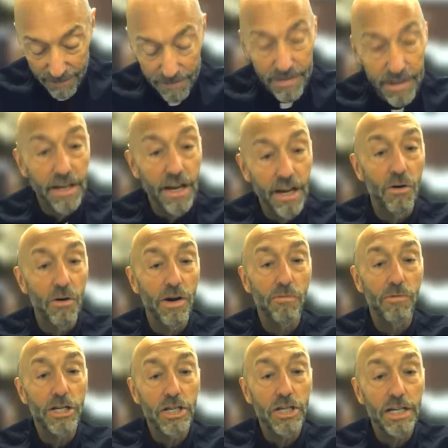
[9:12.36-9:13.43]
a video in
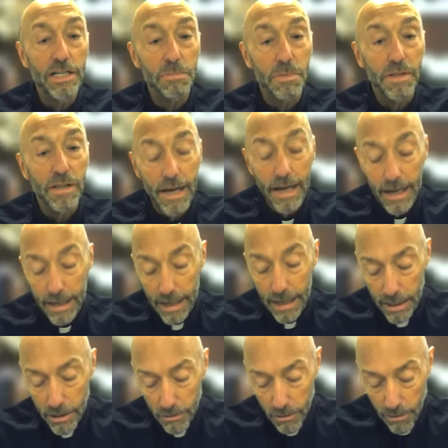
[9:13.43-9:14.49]
which he is playing
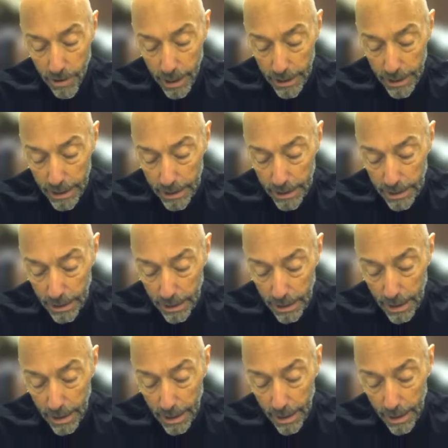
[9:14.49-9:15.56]
a Ukrainian
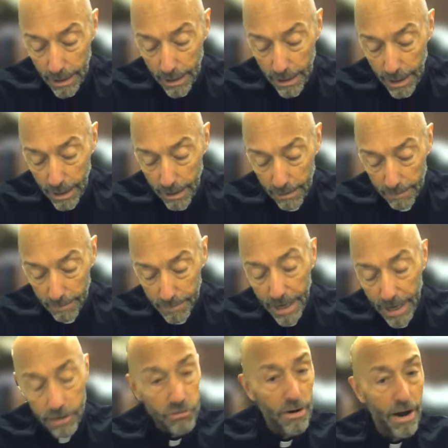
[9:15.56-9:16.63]

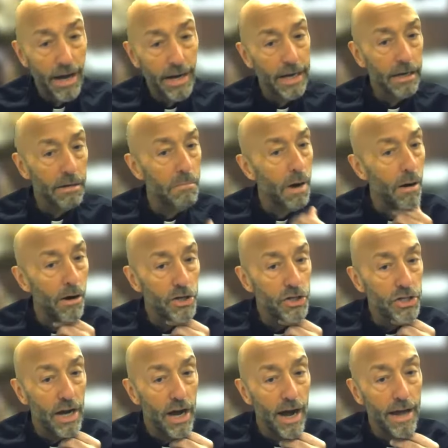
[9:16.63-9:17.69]
patriotic
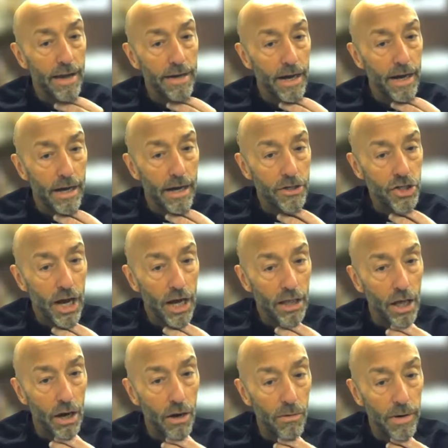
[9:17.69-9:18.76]
march on a
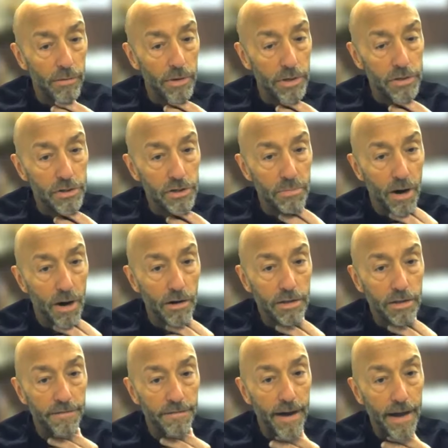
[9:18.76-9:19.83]
cello. It was to mark
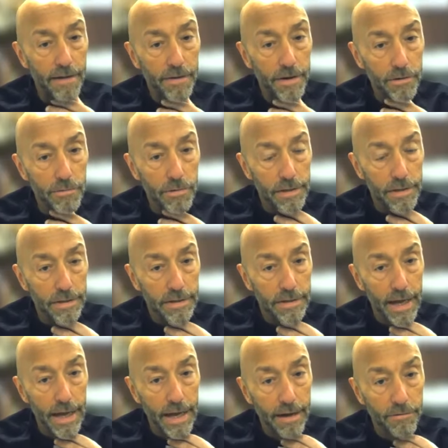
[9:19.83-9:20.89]
the 500th
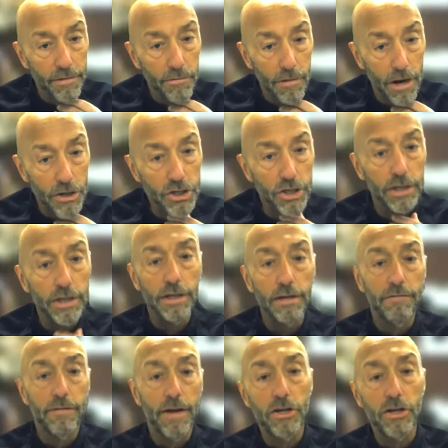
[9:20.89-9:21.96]
day of the Russian
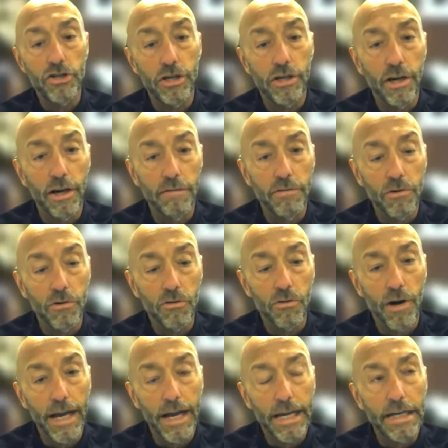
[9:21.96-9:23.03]
invasion of
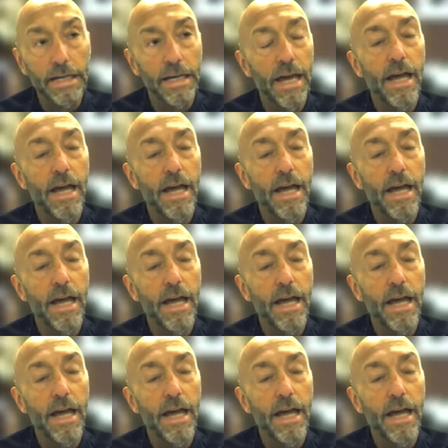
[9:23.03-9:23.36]
Ukraine.